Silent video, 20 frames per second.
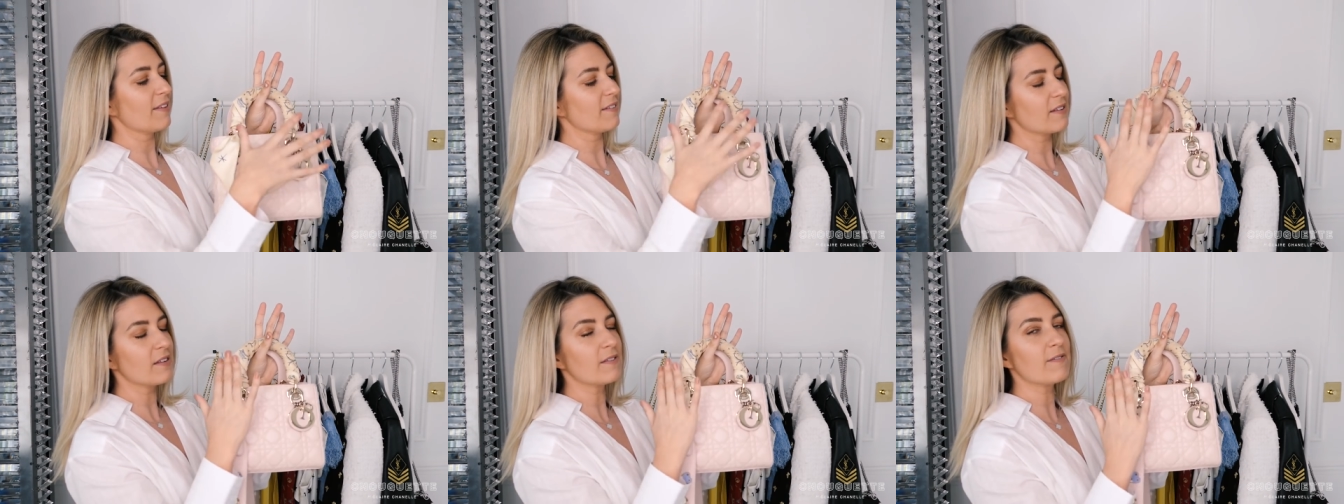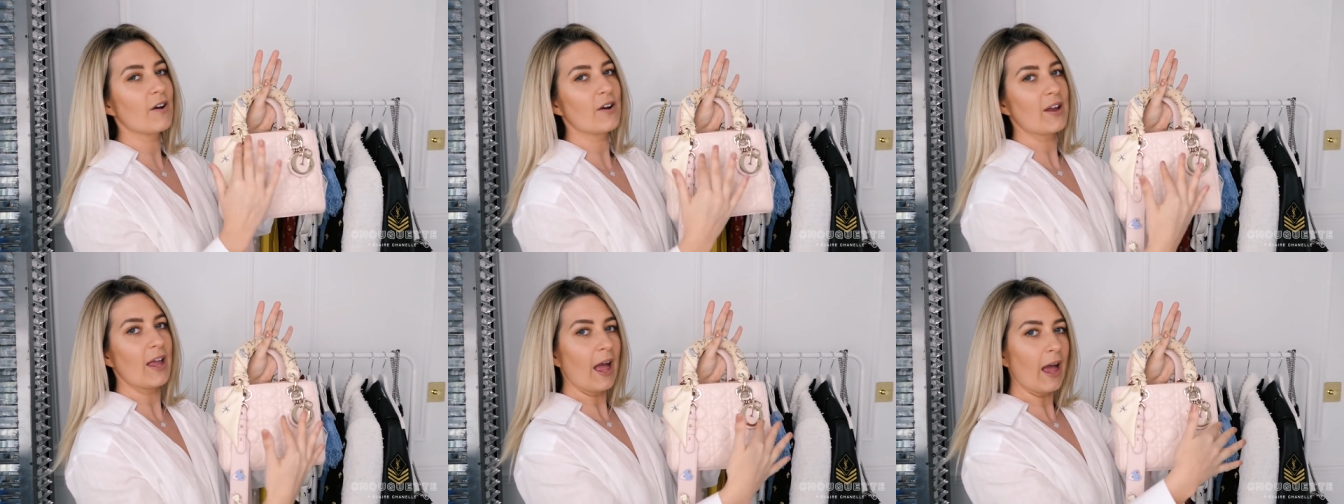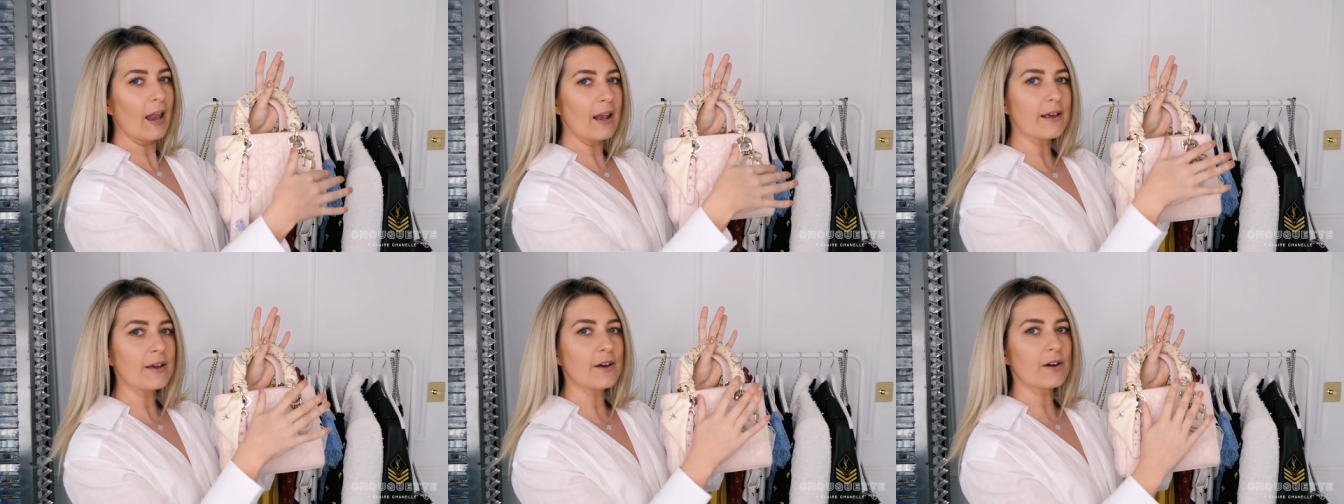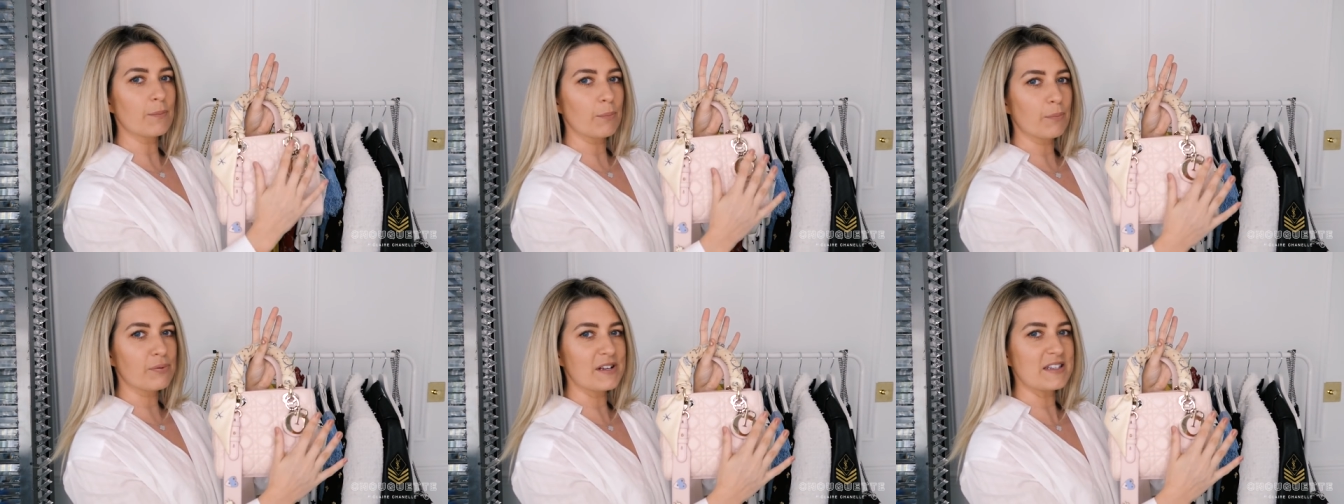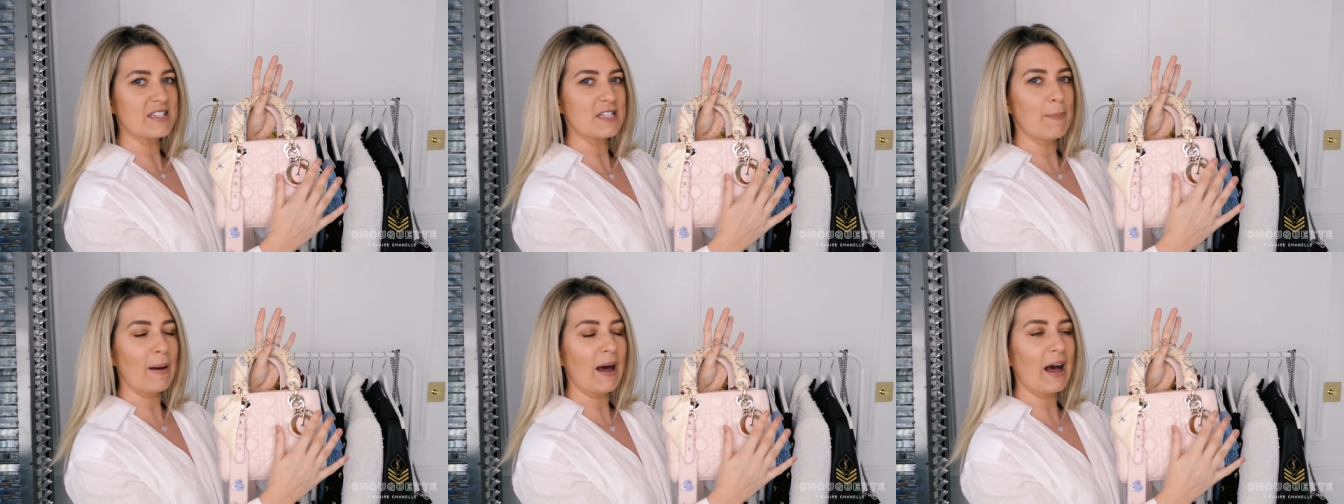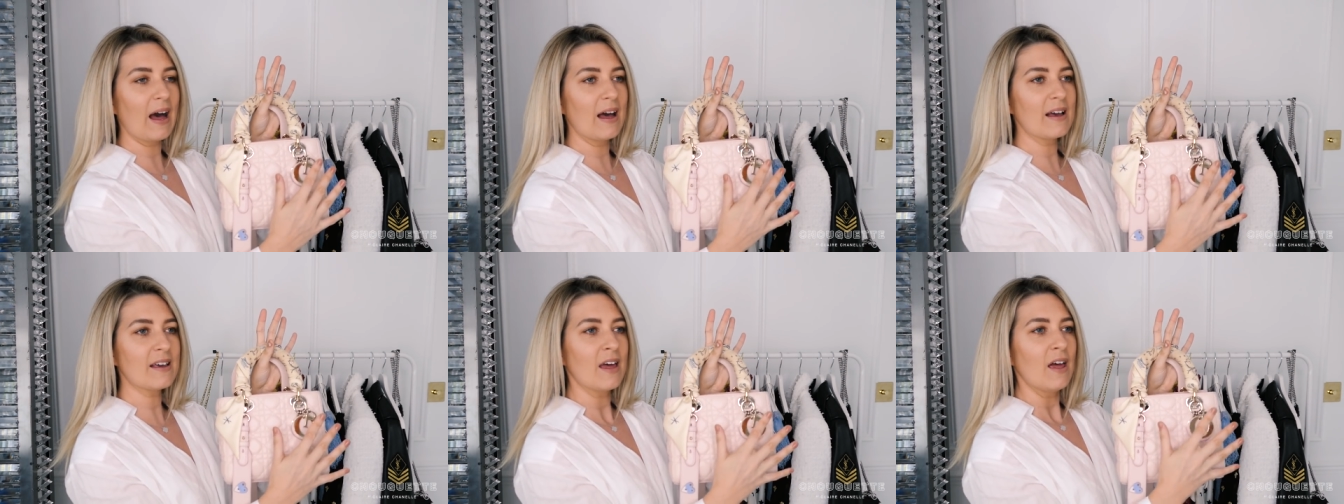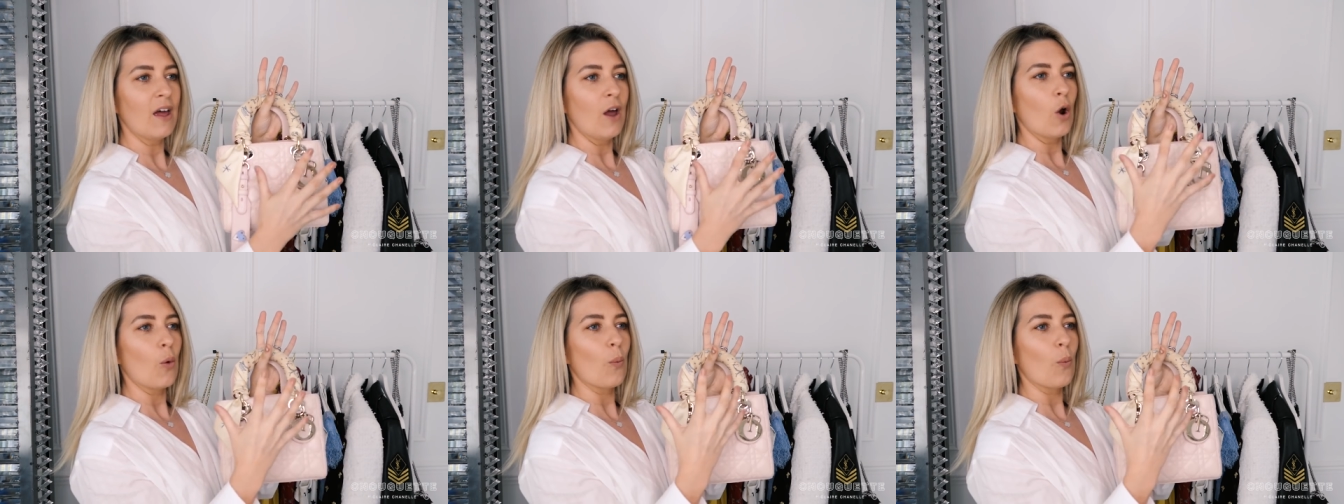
This is very elegant, pretty bag,